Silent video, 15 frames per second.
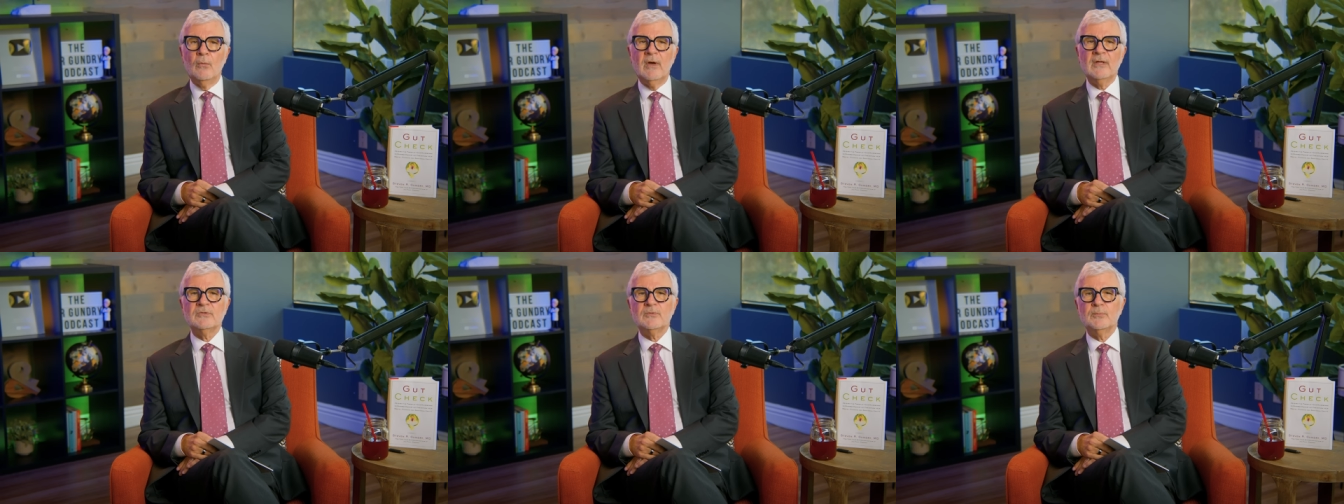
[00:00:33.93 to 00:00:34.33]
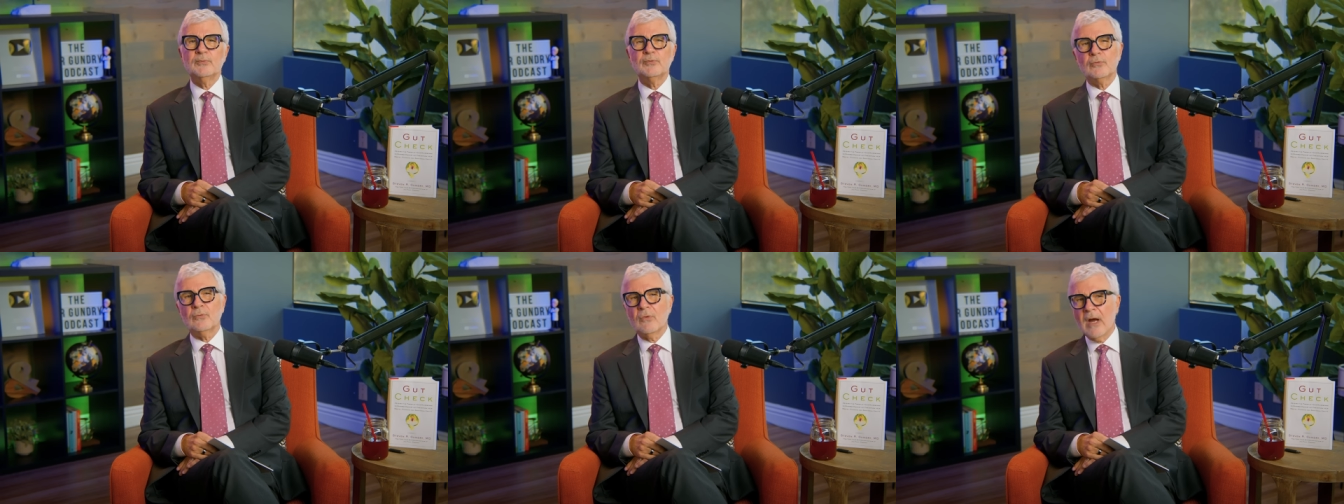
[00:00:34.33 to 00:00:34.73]
what's
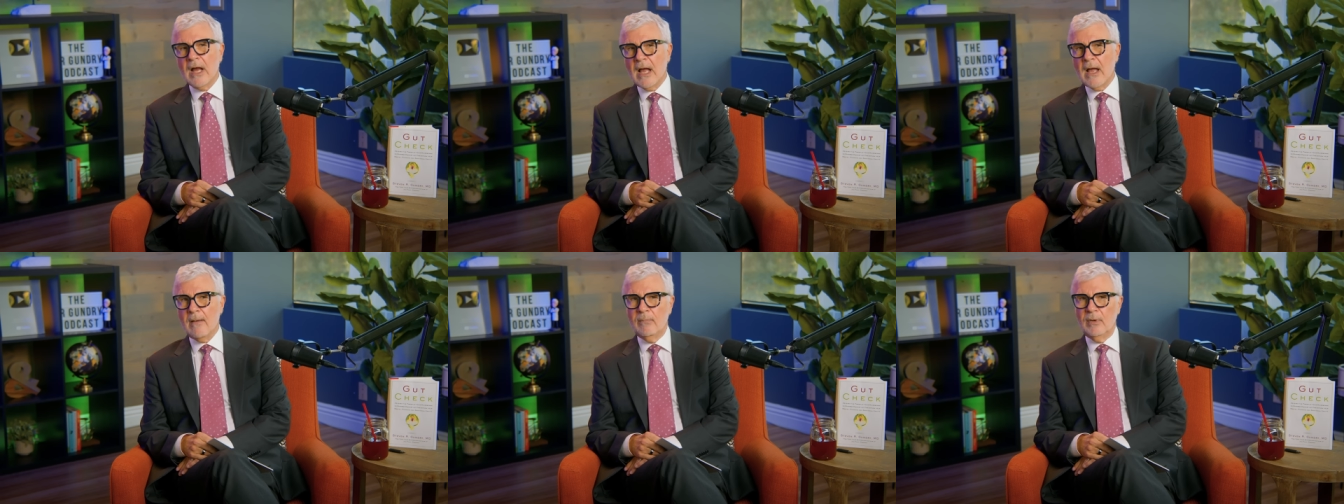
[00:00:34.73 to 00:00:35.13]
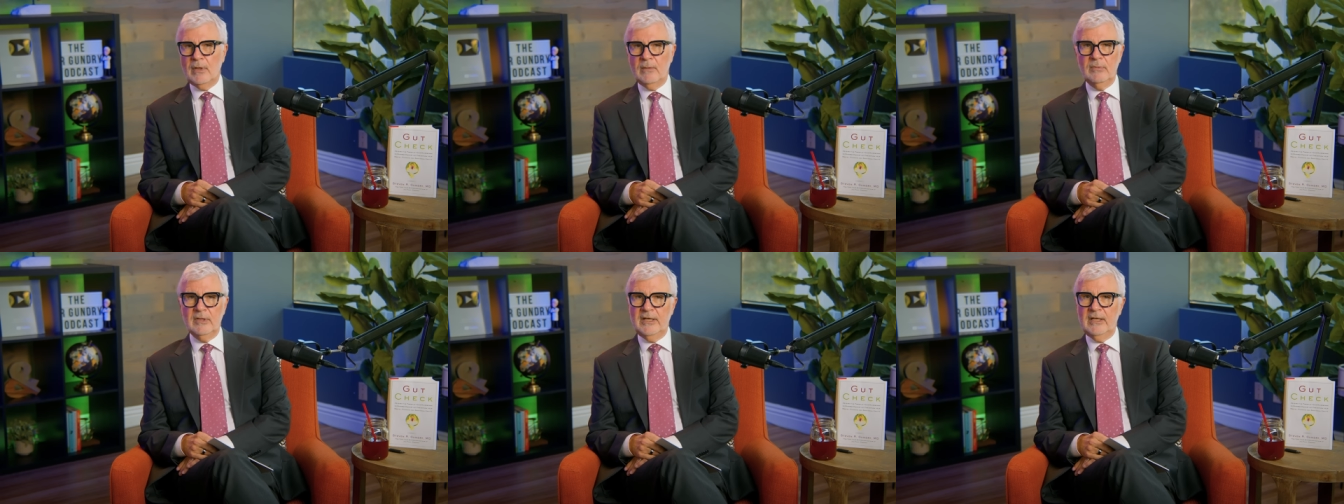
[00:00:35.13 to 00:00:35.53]

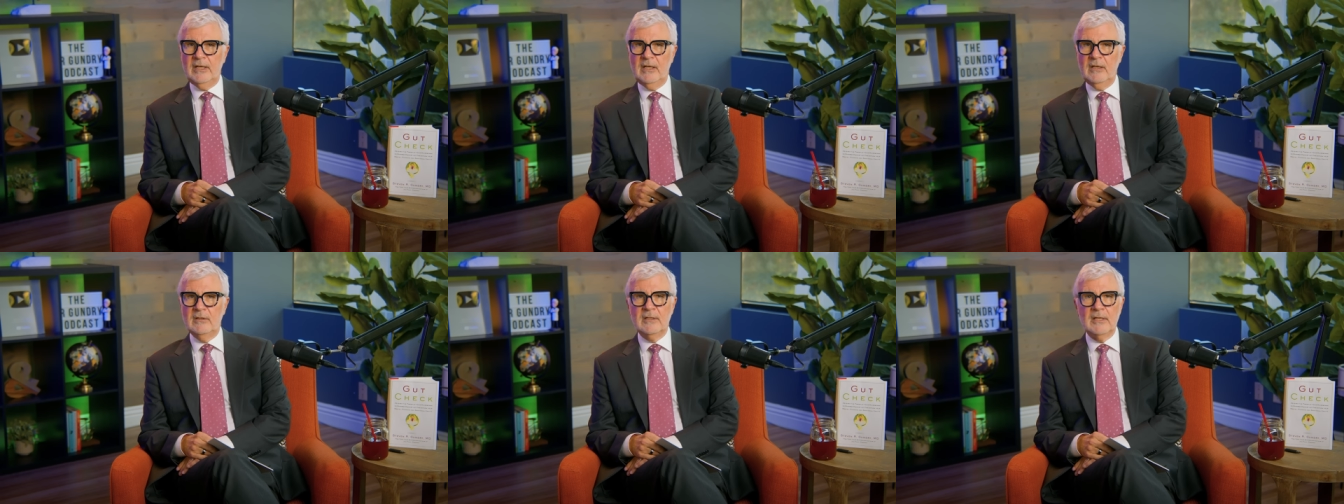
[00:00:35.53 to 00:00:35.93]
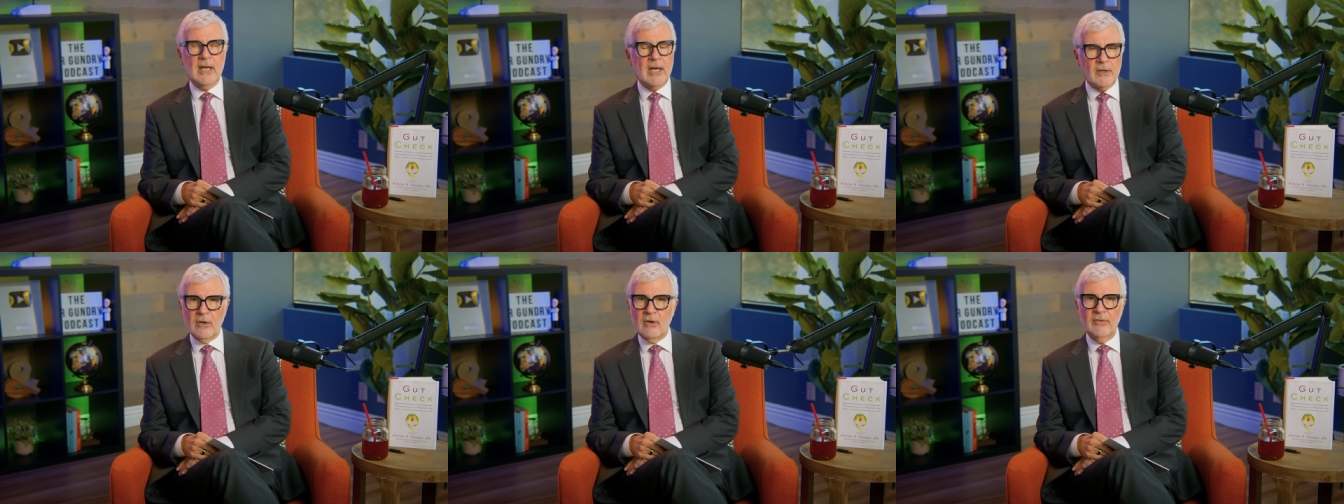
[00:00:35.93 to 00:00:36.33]
probably
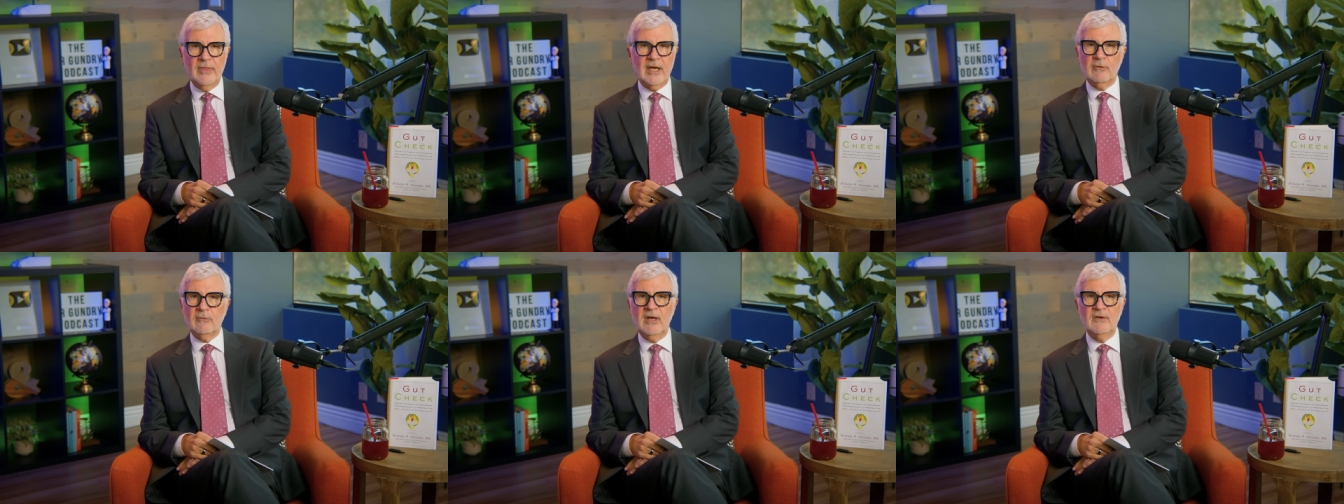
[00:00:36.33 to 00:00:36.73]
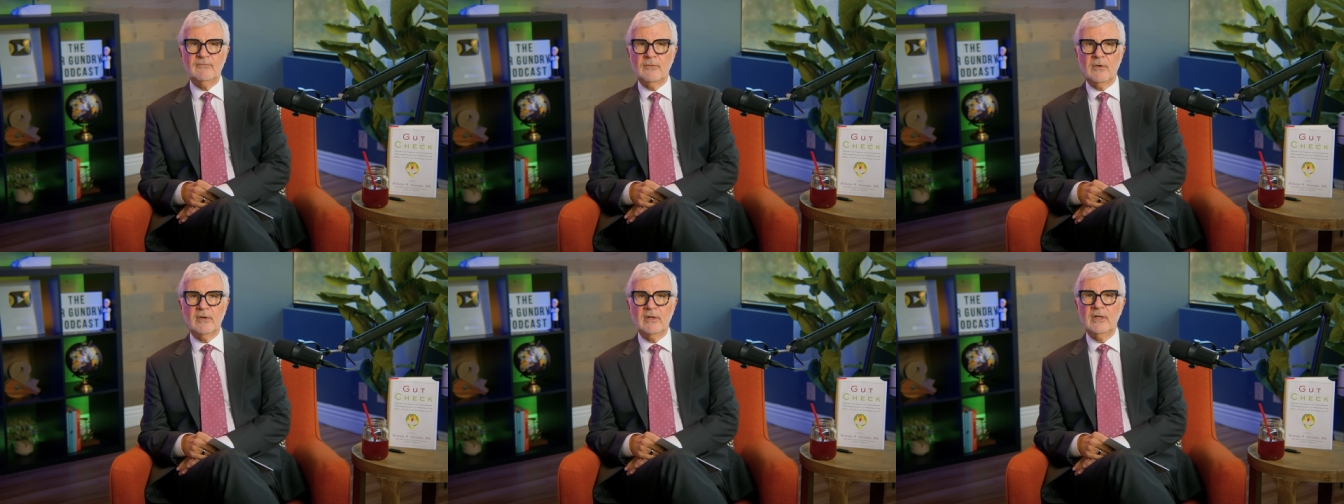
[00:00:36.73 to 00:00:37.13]
not all that great
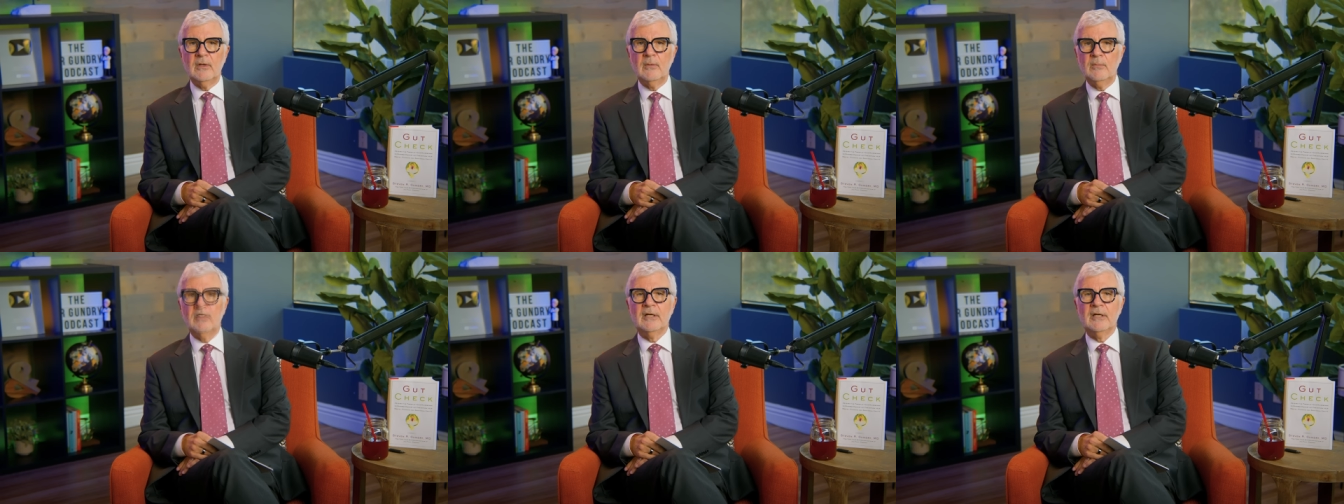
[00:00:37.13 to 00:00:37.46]
for you